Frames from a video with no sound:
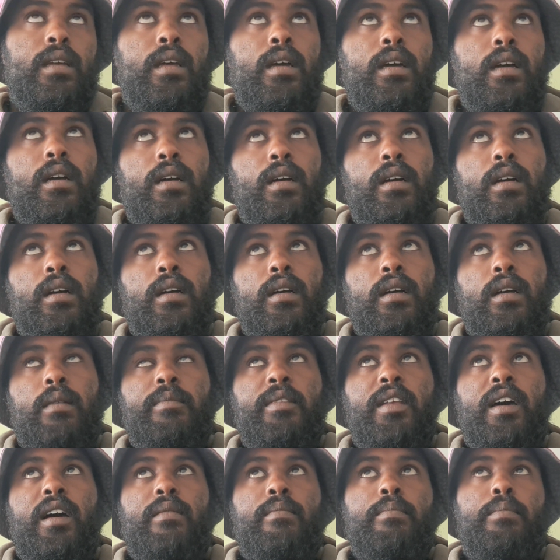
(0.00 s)

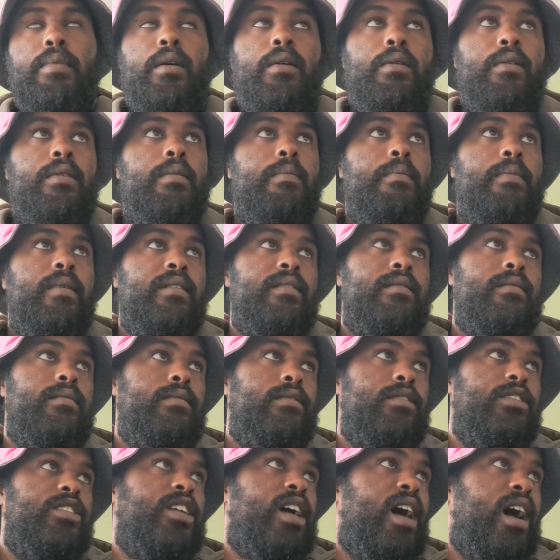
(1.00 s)
Not both, but
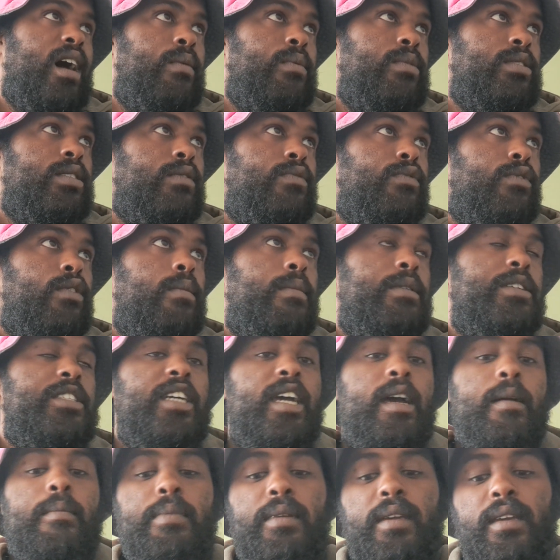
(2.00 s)
Jan was a former
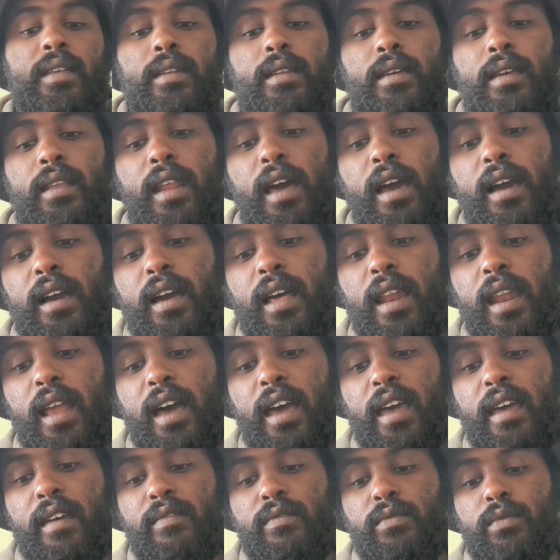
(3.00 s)
champion and
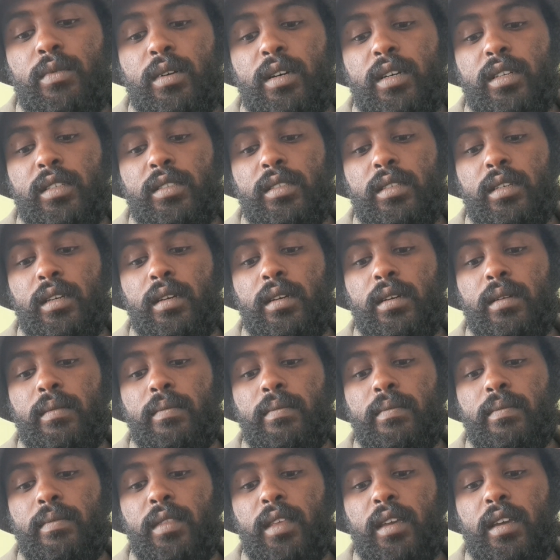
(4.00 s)
Ankalaev was
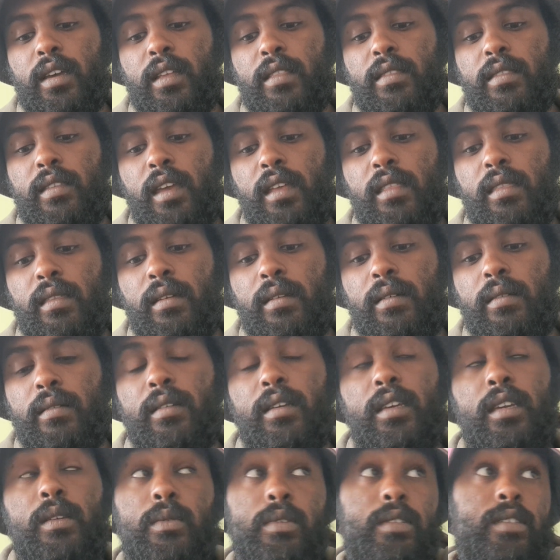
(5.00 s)
the
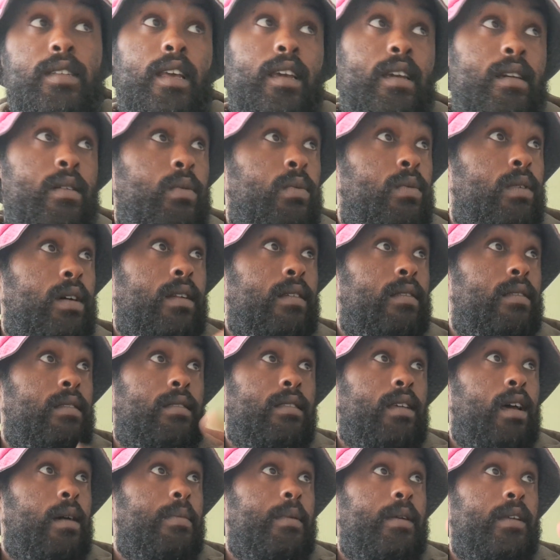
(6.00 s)
contender. He was like one of the
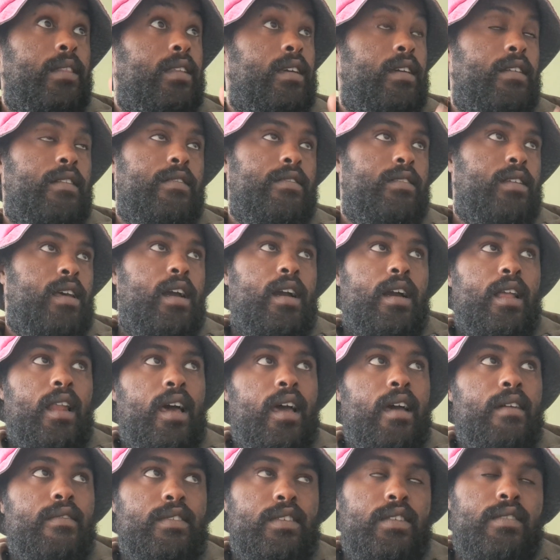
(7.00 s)
top contenders.
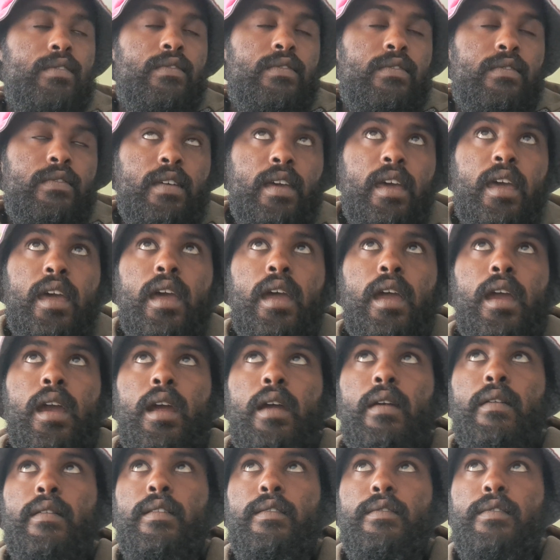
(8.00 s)
Ankalaev is a
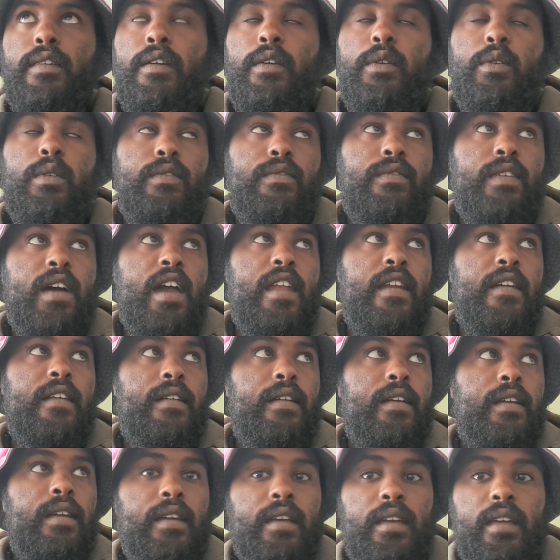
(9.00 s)
very, very good
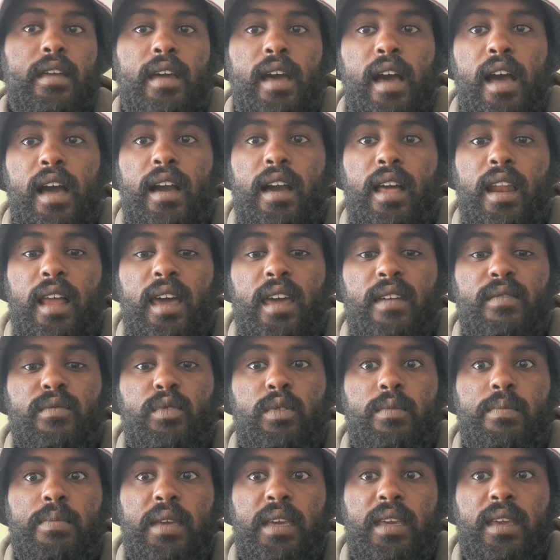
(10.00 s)
fighter. Ankalaev
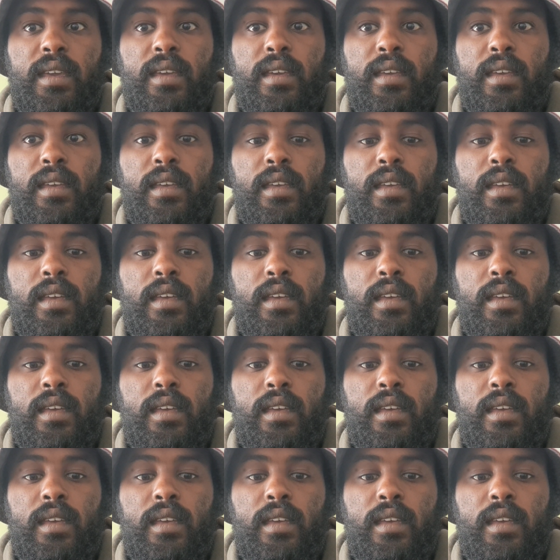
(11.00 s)
would beat